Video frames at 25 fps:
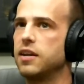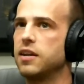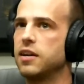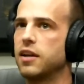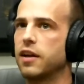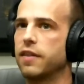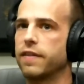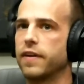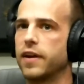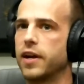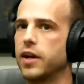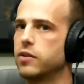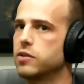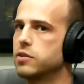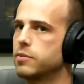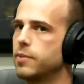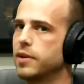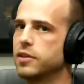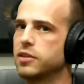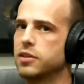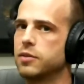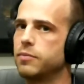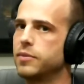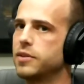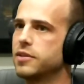and I thought I was
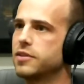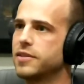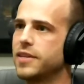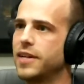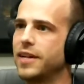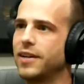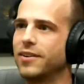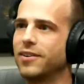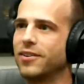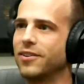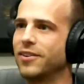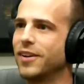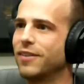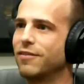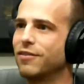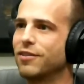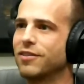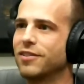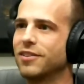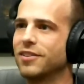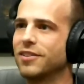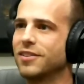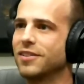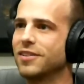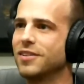about to miss out on
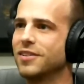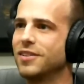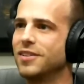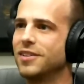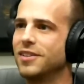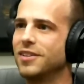everything.